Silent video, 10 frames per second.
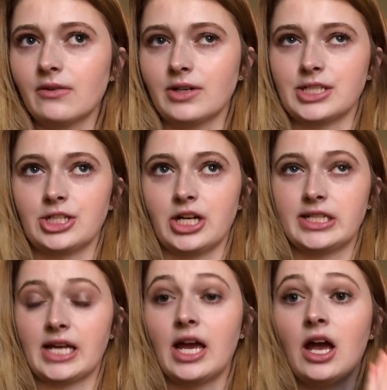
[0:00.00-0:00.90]
what was I trying
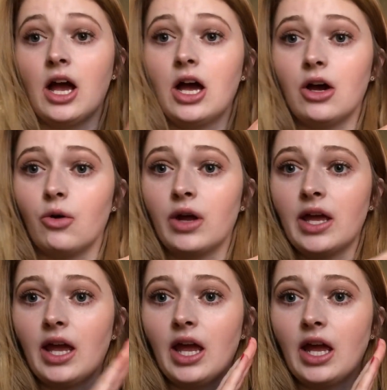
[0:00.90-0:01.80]
to say? Oh,
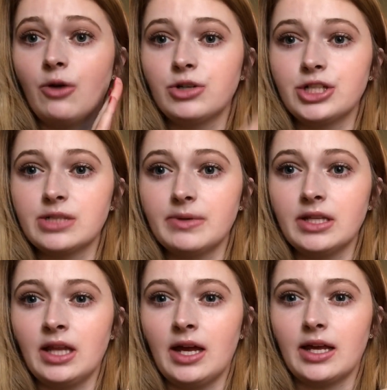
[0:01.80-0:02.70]
it would have just
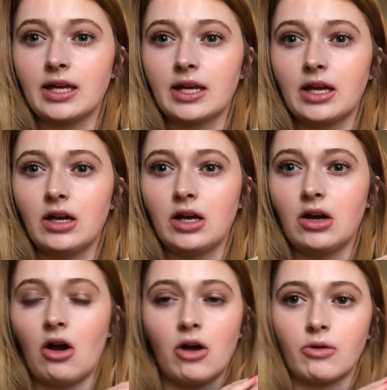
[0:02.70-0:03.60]
been like
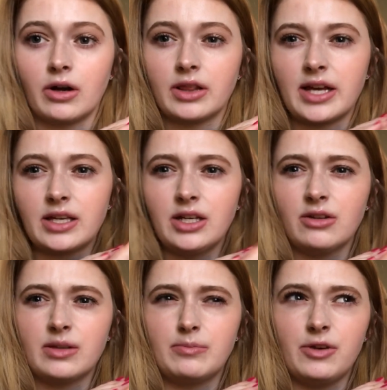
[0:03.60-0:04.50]
awkward. Like, you
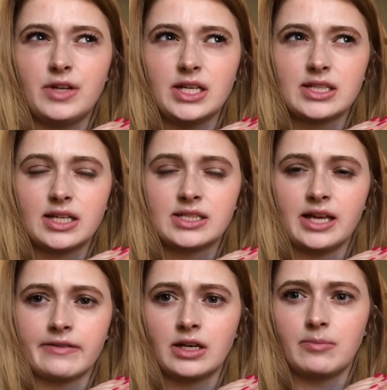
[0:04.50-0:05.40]
know, the movie ticket's like
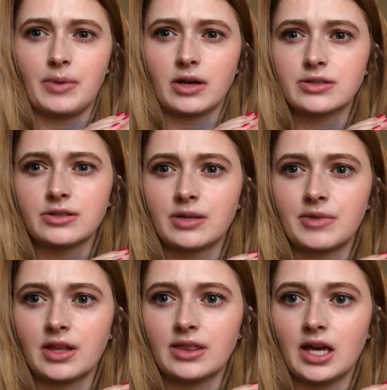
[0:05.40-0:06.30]
$7 or
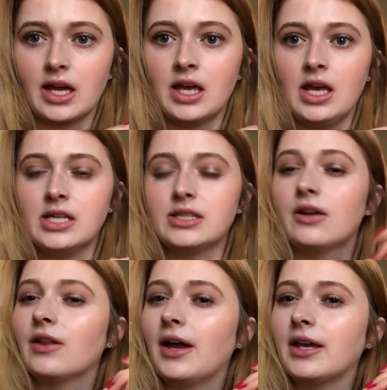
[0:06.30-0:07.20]
something like that.
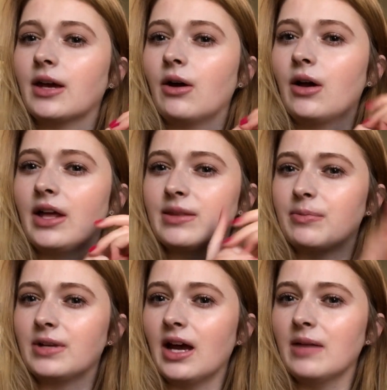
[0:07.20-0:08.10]
So like at the
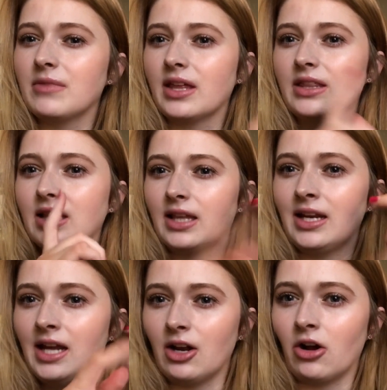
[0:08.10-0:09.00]
time, the
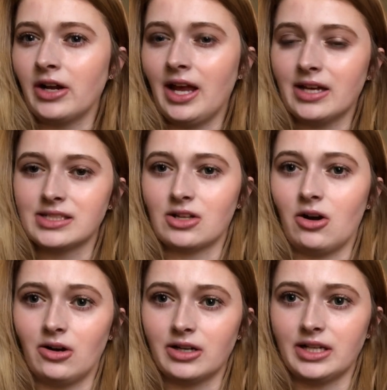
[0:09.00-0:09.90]
lady had already had his
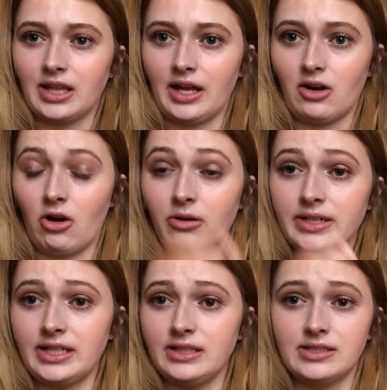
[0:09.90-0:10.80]
card and like
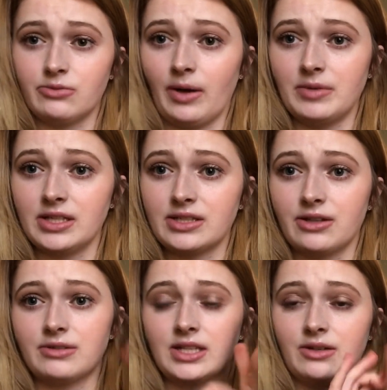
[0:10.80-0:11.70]
already swiped it. So
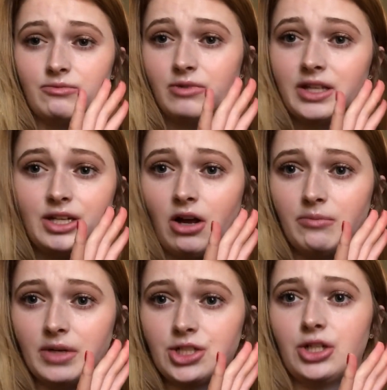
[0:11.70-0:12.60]
there was like really
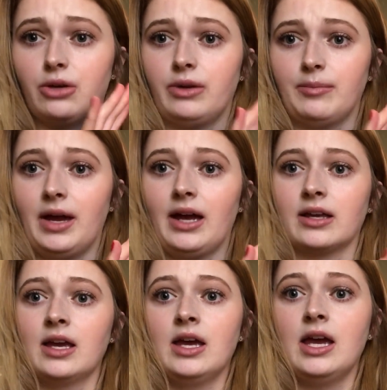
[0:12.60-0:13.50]
not much going
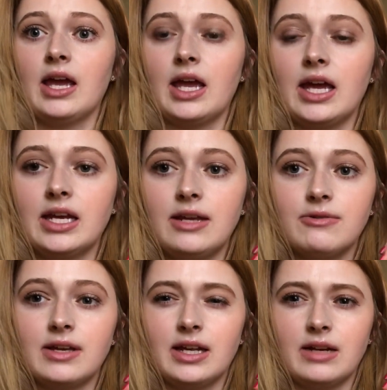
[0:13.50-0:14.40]
back.
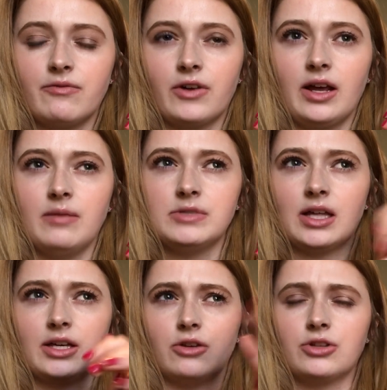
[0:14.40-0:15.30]
And for him to
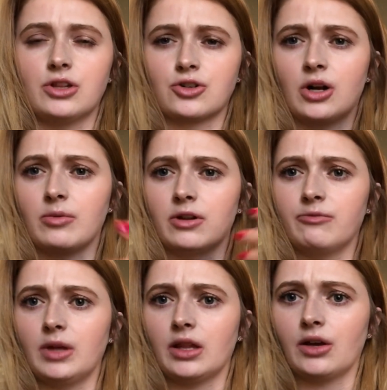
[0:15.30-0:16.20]
like go to the trouble
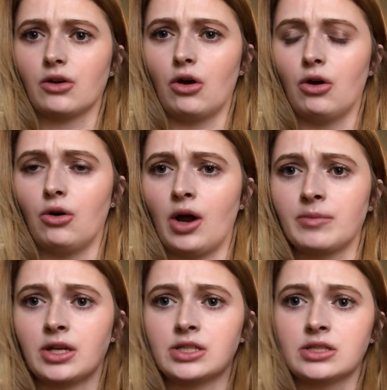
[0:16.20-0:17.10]
of being like, oh,
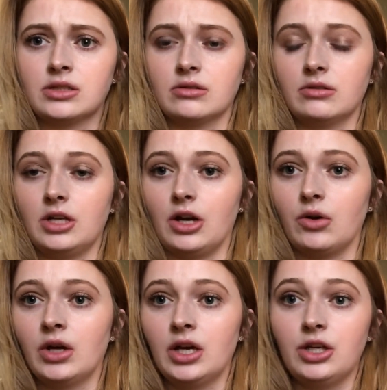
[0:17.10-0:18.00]
I'm gonna, you
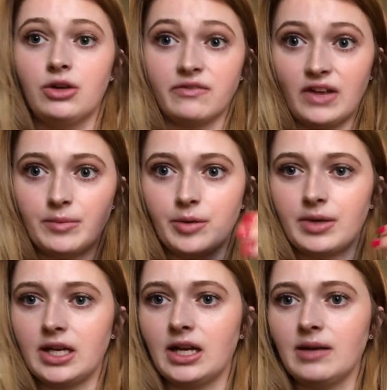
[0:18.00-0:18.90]
know, you can Venmo
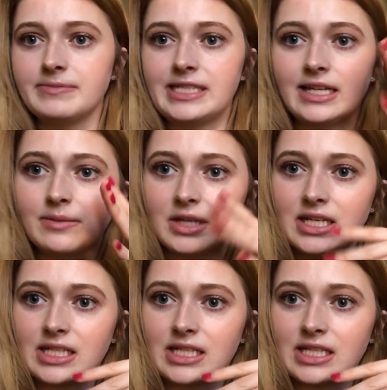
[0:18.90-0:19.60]
me, and him sending me